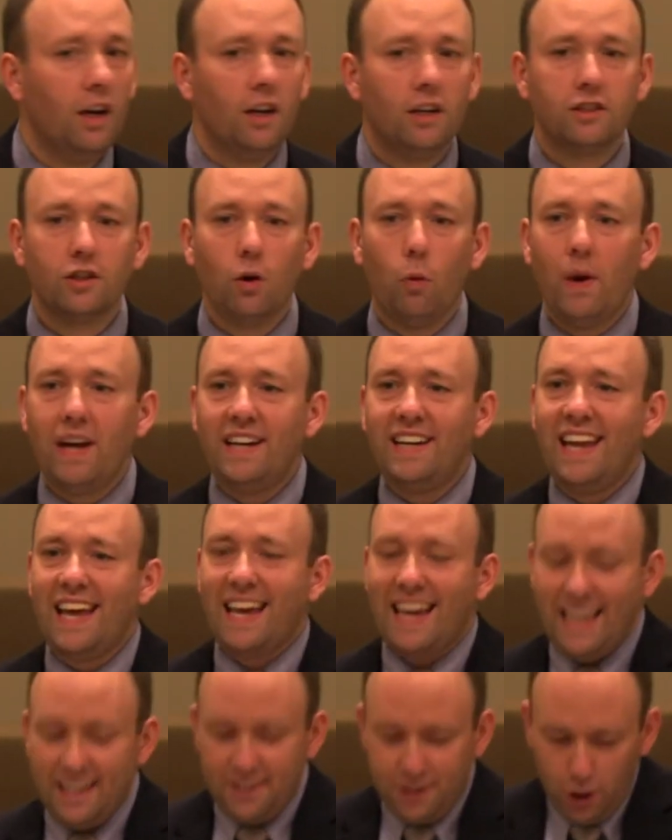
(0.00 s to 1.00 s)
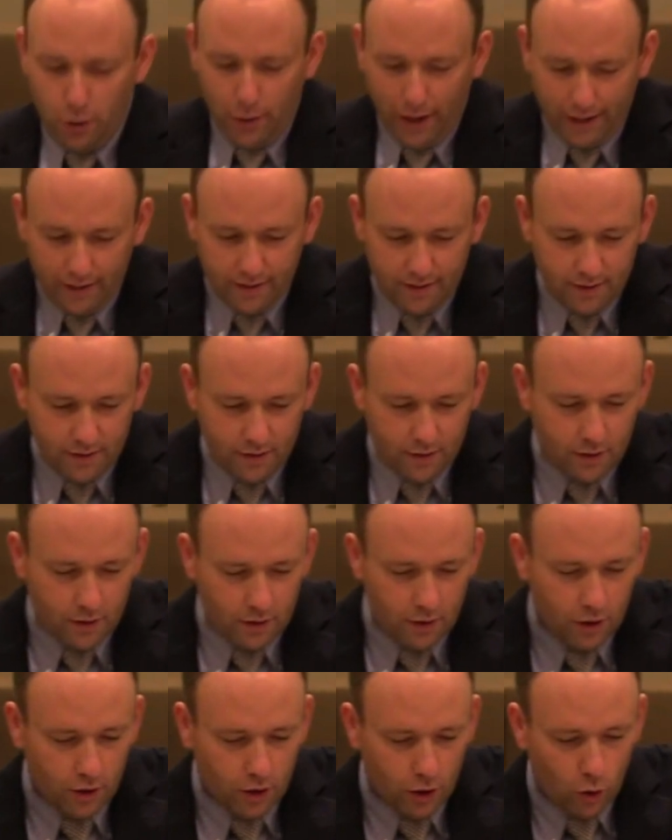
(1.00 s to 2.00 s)
So we dig into it.
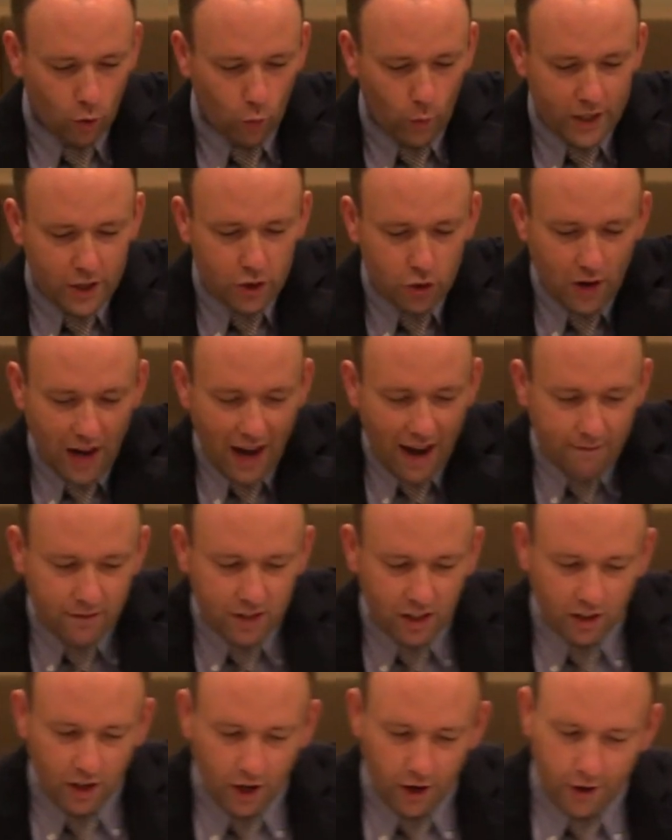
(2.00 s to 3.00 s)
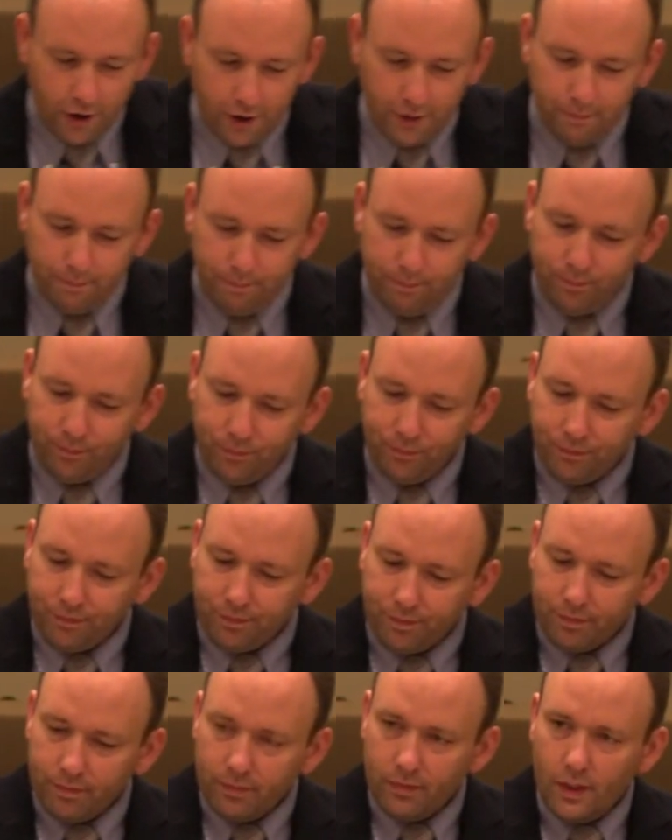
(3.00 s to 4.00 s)
We strive to learn.
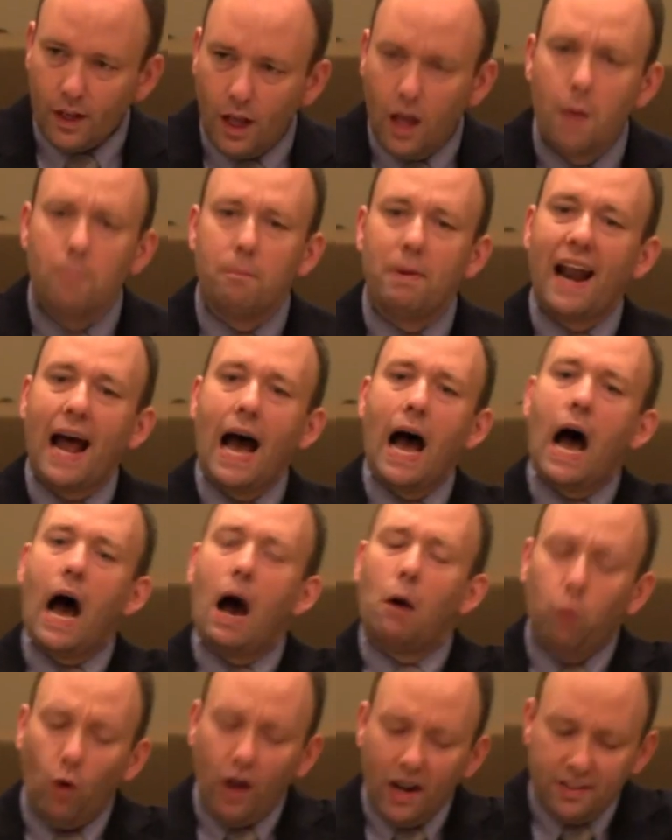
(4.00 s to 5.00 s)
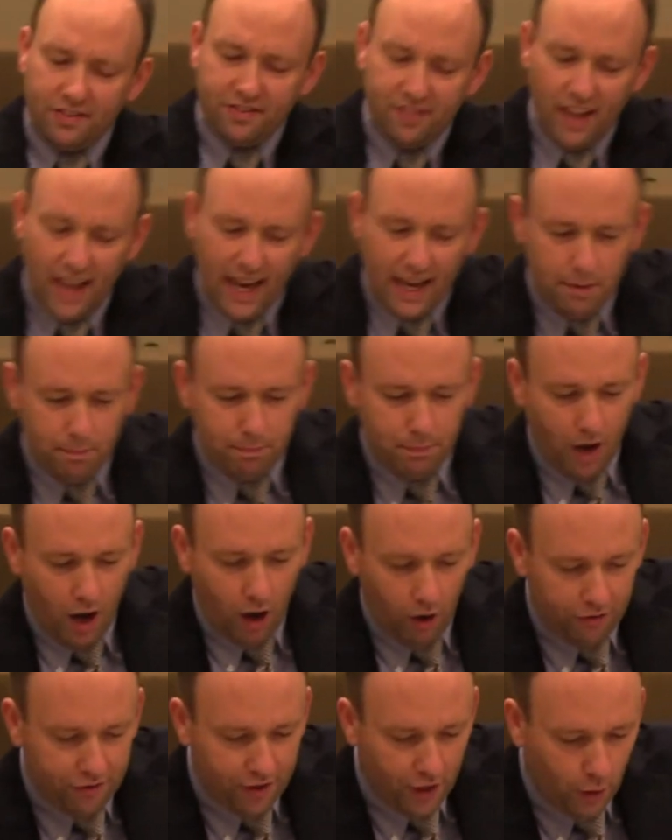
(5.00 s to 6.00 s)
But I want to say
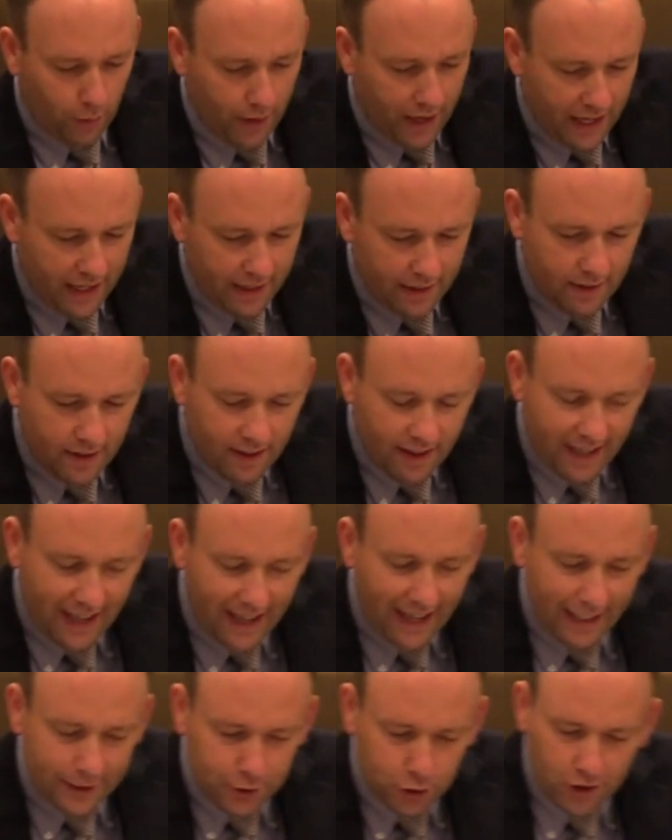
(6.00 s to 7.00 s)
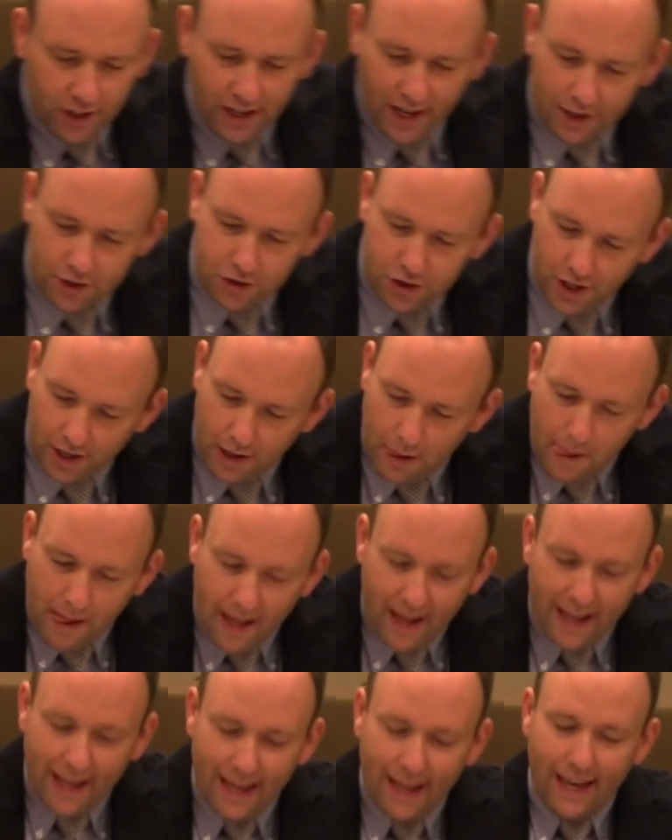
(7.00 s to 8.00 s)
also in introduction,
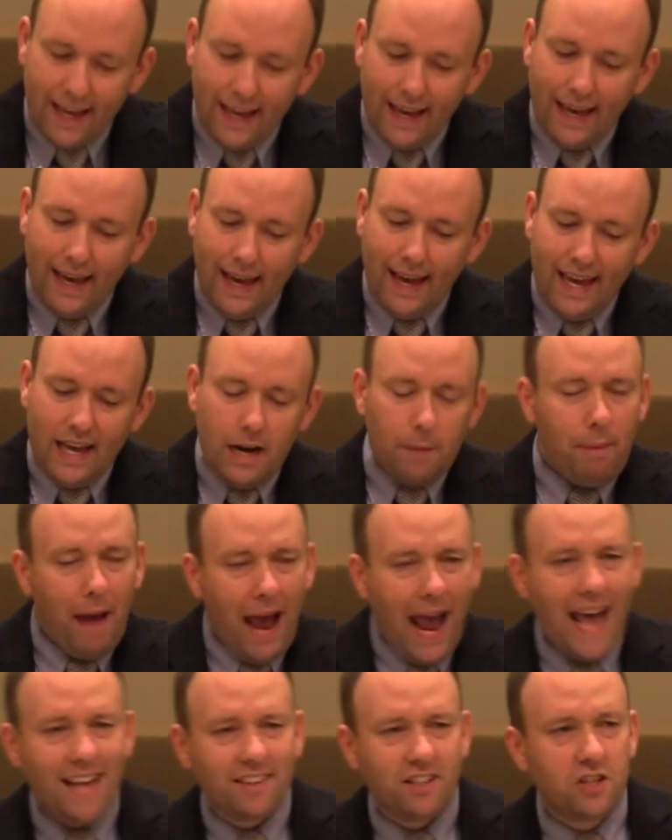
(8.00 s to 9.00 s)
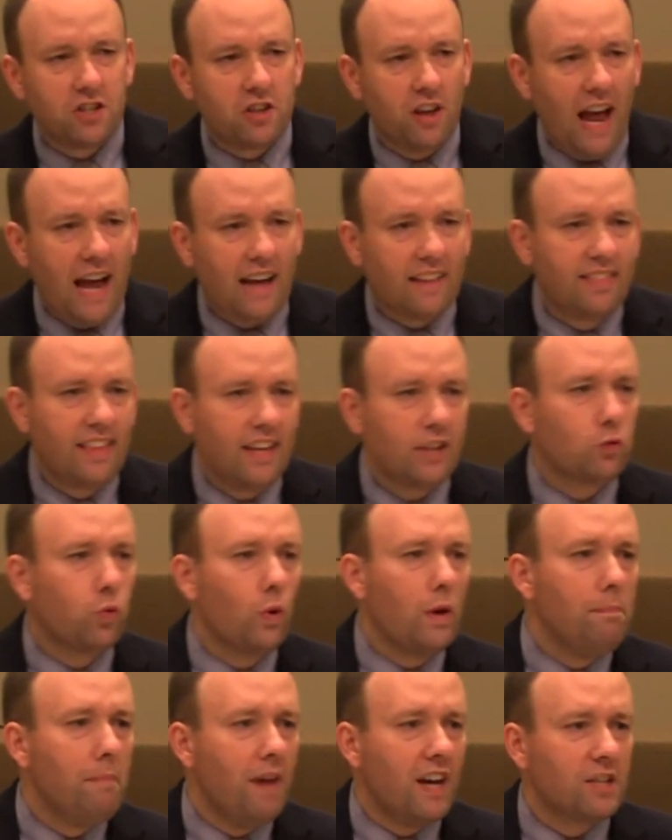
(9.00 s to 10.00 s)
in a passage like this,
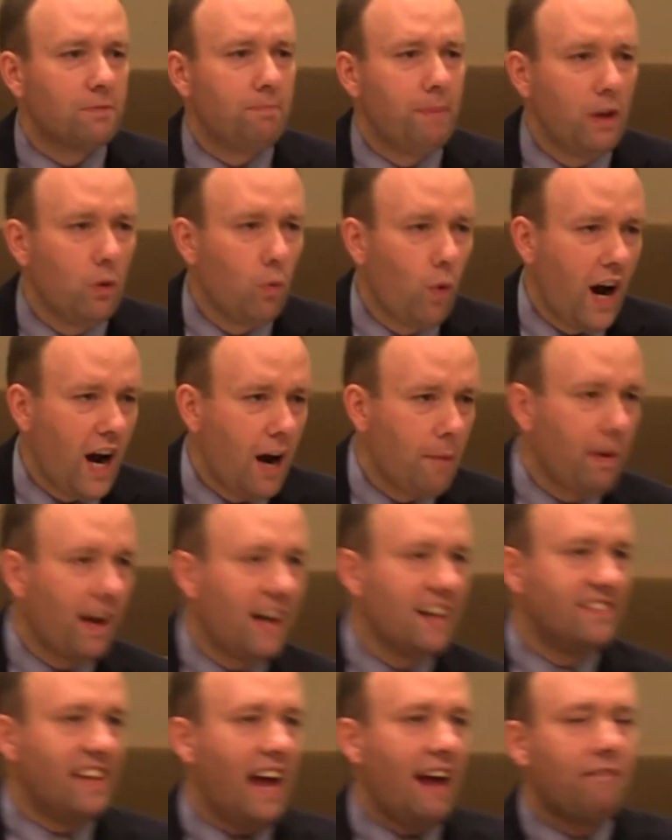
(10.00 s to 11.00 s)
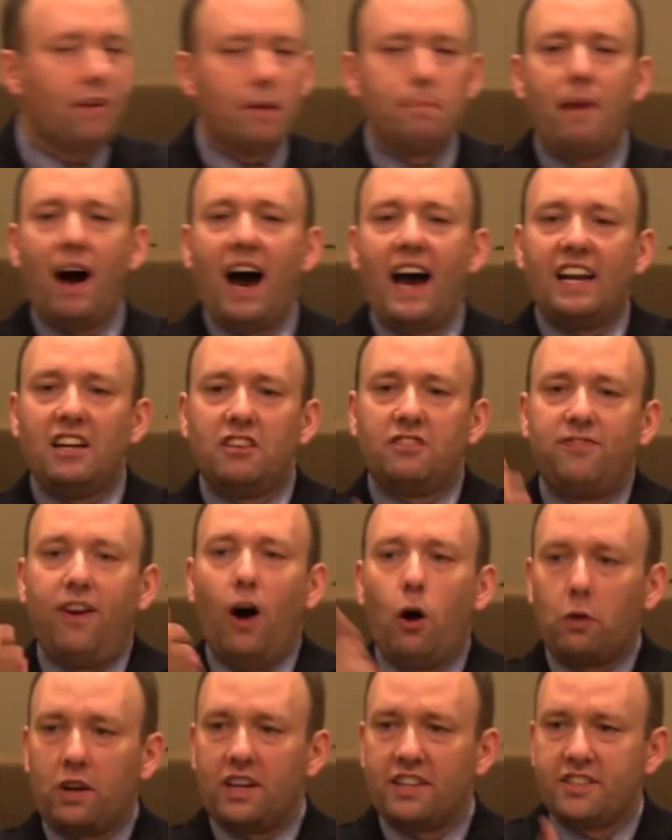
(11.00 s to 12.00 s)
we must beware because everybody's
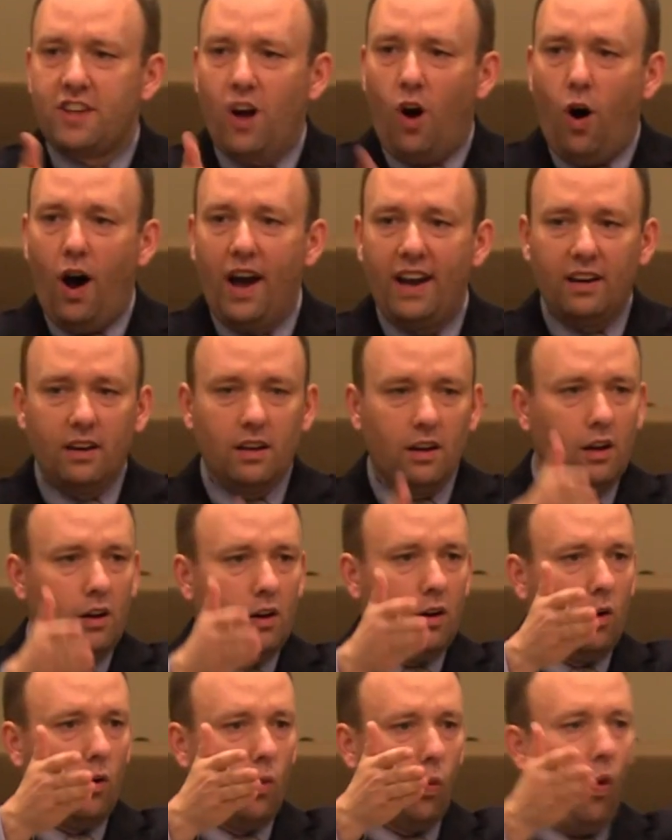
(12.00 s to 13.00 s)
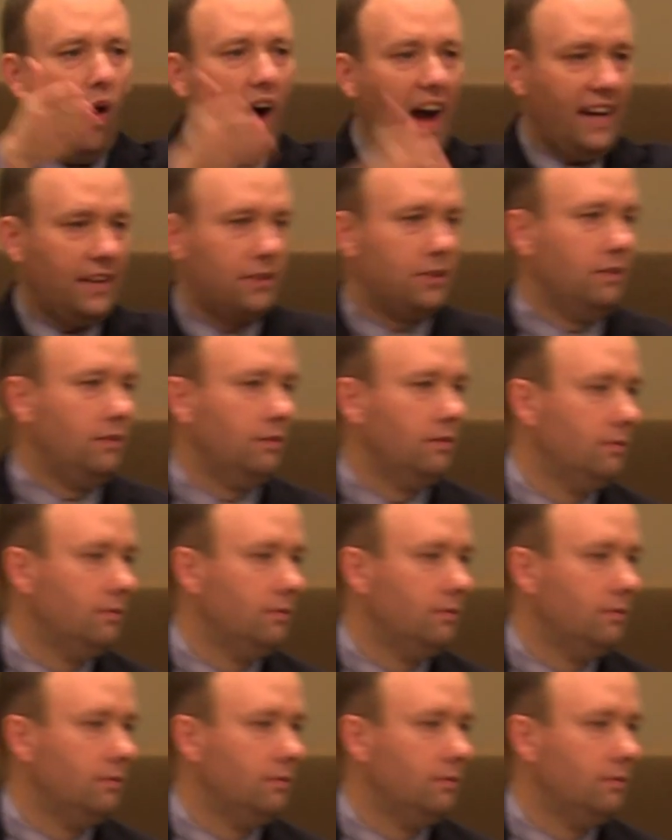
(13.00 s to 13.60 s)
focused on what?